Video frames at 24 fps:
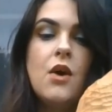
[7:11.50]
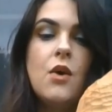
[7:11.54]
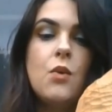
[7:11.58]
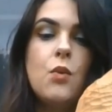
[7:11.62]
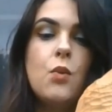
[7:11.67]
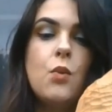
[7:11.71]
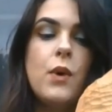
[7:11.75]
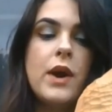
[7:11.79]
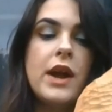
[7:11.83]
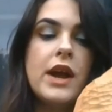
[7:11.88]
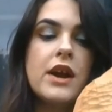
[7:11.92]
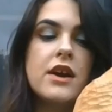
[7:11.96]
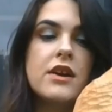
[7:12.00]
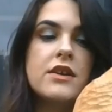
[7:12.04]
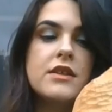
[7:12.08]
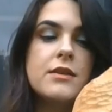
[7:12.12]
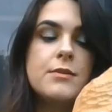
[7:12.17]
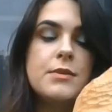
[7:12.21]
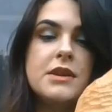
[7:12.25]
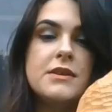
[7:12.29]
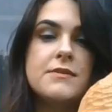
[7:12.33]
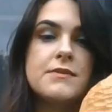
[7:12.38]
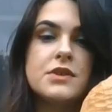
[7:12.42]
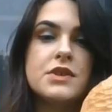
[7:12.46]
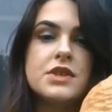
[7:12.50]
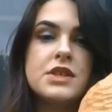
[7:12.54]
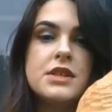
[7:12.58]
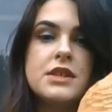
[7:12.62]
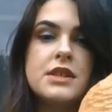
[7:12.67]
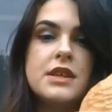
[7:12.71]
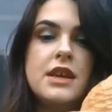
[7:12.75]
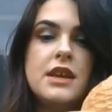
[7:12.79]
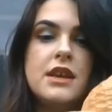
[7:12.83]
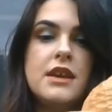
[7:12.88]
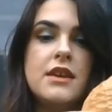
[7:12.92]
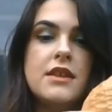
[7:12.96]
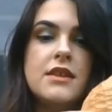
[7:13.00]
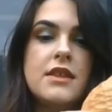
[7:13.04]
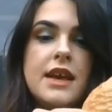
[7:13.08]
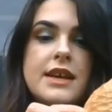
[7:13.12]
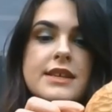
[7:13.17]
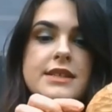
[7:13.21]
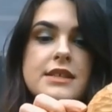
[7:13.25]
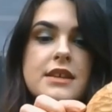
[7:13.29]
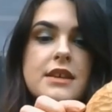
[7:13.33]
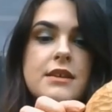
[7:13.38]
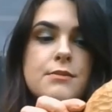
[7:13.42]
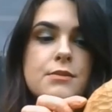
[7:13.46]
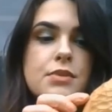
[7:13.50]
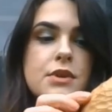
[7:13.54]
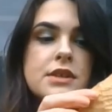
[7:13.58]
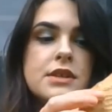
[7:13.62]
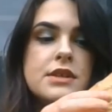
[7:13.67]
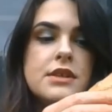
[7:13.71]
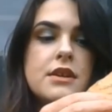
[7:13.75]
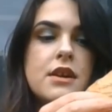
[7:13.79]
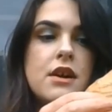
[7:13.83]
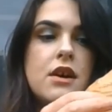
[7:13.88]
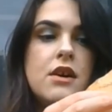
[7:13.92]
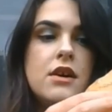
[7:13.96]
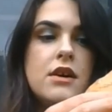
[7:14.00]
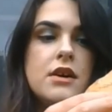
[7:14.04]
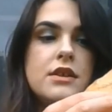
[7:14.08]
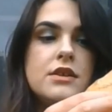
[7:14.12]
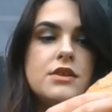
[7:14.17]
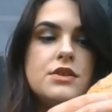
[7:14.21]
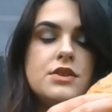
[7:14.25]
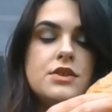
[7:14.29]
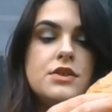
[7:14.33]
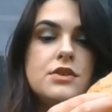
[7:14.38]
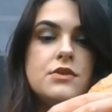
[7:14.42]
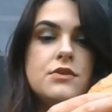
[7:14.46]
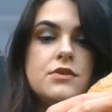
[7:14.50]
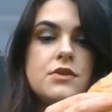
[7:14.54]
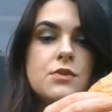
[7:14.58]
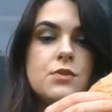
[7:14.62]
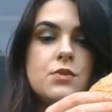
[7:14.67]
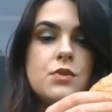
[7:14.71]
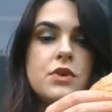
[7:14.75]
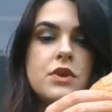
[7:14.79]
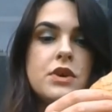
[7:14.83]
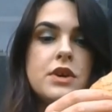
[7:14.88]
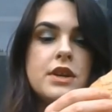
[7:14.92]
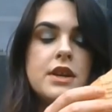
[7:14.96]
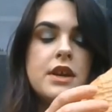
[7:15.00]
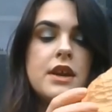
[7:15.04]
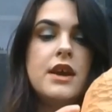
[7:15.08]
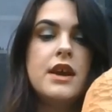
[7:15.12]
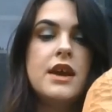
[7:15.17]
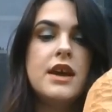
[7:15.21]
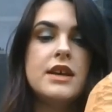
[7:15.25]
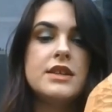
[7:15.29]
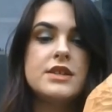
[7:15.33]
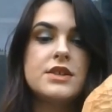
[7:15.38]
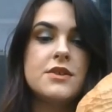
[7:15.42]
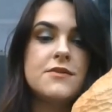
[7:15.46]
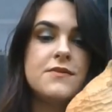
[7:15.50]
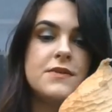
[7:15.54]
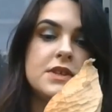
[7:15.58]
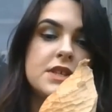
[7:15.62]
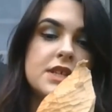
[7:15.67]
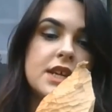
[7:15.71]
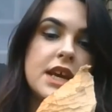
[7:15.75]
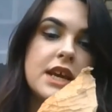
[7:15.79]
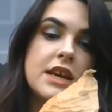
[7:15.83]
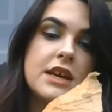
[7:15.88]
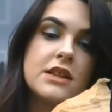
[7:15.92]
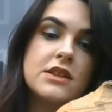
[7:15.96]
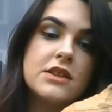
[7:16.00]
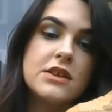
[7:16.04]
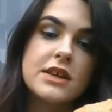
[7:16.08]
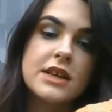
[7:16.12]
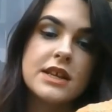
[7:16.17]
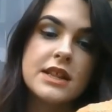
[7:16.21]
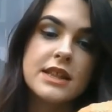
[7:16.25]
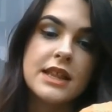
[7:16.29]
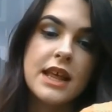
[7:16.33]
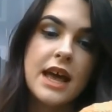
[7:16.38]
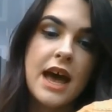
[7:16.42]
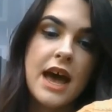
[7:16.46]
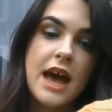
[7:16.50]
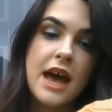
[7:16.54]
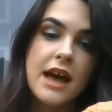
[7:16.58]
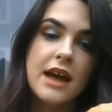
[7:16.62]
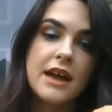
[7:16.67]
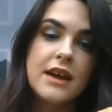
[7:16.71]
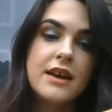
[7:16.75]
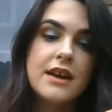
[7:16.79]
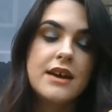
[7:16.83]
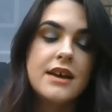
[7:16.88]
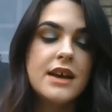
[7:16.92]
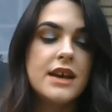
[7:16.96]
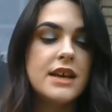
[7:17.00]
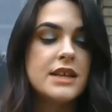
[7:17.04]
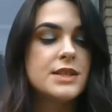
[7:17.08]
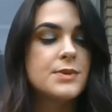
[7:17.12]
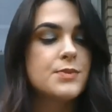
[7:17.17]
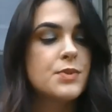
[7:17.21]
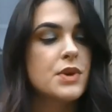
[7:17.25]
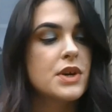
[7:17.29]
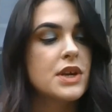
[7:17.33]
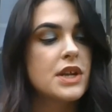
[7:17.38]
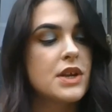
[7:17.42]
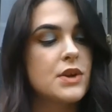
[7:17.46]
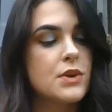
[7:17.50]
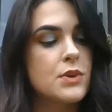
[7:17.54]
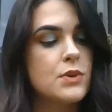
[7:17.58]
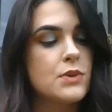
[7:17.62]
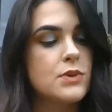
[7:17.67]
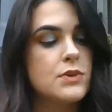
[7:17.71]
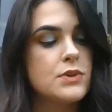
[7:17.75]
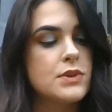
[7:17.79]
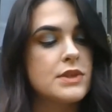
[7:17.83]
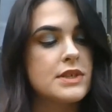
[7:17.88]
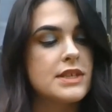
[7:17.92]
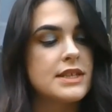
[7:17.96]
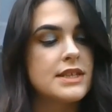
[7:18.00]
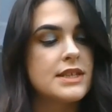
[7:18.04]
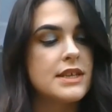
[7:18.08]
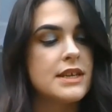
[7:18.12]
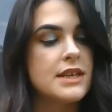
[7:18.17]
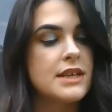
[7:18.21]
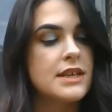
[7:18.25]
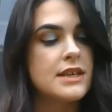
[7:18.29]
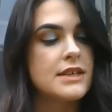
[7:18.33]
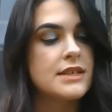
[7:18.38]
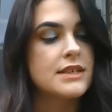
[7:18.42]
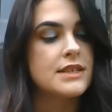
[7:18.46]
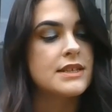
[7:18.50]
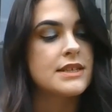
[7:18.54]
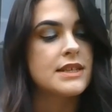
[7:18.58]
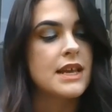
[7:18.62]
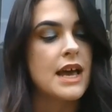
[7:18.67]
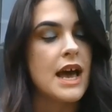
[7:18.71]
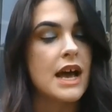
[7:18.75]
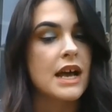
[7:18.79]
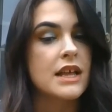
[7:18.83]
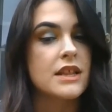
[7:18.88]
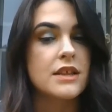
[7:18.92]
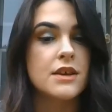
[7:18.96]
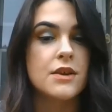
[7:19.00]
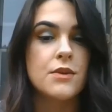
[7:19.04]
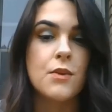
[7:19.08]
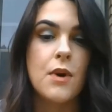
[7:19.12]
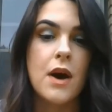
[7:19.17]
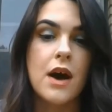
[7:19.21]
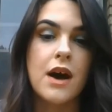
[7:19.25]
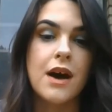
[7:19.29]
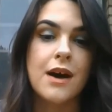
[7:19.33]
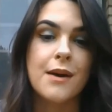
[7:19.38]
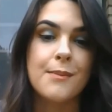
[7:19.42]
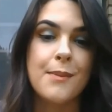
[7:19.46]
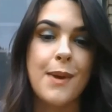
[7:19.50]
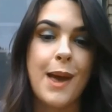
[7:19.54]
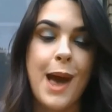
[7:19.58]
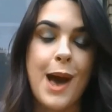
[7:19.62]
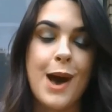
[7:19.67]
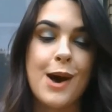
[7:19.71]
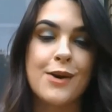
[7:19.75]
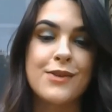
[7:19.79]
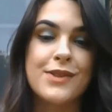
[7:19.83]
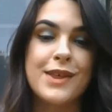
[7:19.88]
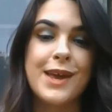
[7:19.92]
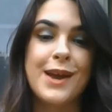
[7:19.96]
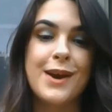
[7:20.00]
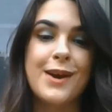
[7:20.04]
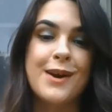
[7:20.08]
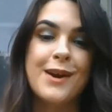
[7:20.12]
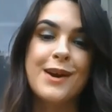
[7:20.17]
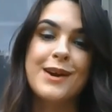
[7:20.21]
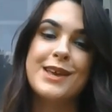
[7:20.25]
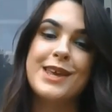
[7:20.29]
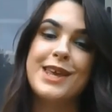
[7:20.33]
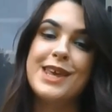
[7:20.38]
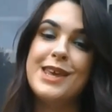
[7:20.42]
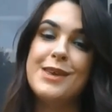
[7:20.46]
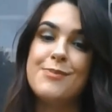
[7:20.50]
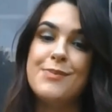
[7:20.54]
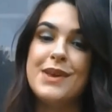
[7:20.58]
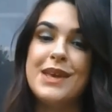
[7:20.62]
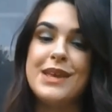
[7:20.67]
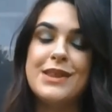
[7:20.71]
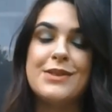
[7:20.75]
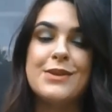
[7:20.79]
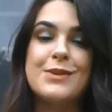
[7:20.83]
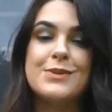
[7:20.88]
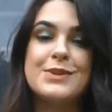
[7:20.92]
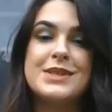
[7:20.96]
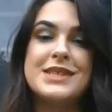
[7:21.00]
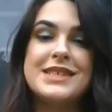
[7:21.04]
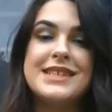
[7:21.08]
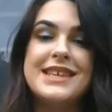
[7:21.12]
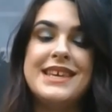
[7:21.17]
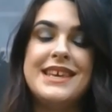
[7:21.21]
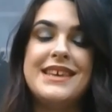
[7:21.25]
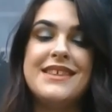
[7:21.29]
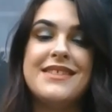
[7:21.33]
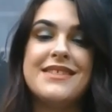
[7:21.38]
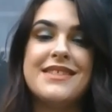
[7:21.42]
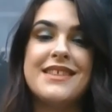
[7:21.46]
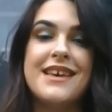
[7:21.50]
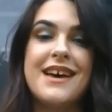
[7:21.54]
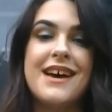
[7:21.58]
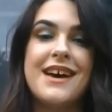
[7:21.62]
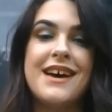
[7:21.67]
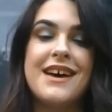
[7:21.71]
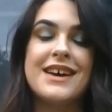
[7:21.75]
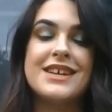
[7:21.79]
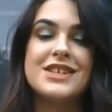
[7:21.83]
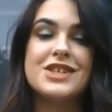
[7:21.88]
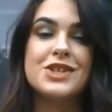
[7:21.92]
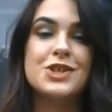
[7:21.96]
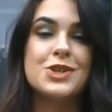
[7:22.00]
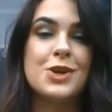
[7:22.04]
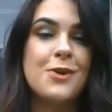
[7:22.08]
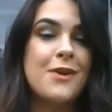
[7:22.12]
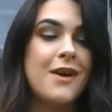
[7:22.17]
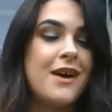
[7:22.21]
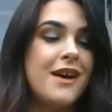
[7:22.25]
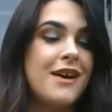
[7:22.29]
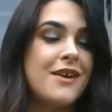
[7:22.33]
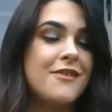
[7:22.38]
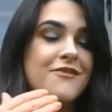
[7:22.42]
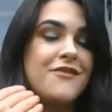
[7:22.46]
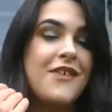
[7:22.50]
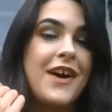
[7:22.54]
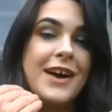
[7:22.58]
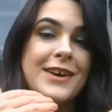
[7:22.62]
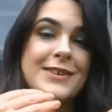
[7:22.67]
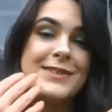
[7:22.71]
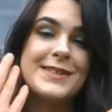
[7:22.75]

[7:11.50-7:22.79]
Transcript: where the beaver's teeth has imprinted onto the wood. And so if you take a look at that, it's pretty cool to see exactly um, how they are keeping those teeth uh, uh, filed